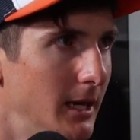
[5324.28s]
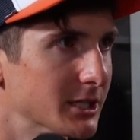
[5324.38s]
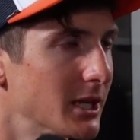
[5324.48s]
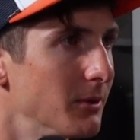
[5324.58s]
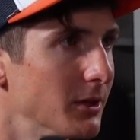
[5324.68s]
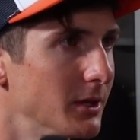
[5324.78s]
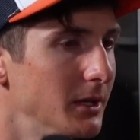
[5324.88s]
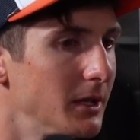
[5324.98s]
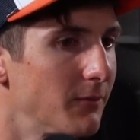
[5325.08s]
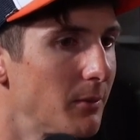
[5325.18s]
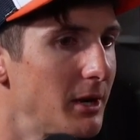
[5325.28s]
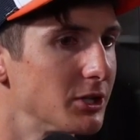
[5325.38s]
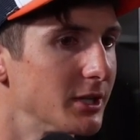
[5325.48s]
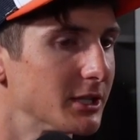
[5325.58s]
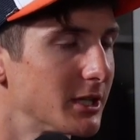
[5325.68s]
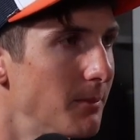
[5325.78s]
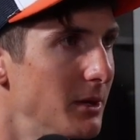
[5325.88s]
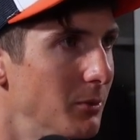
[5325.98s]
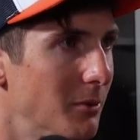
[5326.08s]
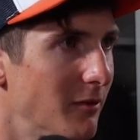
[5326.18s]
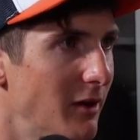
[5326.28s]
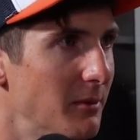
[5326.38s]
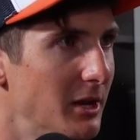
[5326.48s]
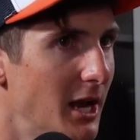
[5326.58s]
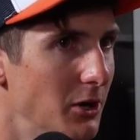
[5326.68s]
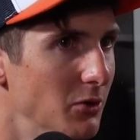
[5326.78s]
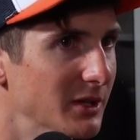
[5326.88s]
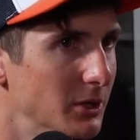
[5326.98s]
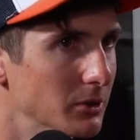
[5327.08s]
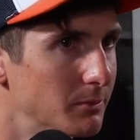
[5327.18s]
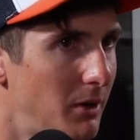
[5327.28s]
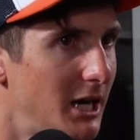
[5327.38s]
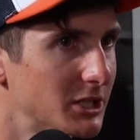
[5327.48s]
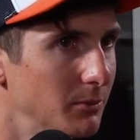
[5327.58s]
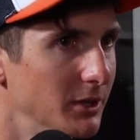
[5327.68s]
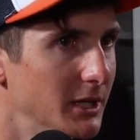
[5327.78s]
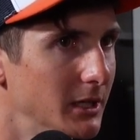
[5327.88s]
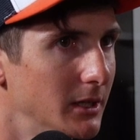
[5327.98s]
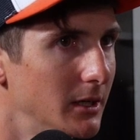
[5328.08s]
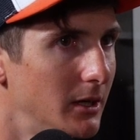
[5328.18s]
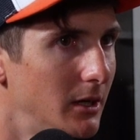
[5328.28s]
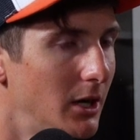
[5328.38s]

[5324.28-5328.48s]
and some of the information that some people had provided me, I knew that there was possibly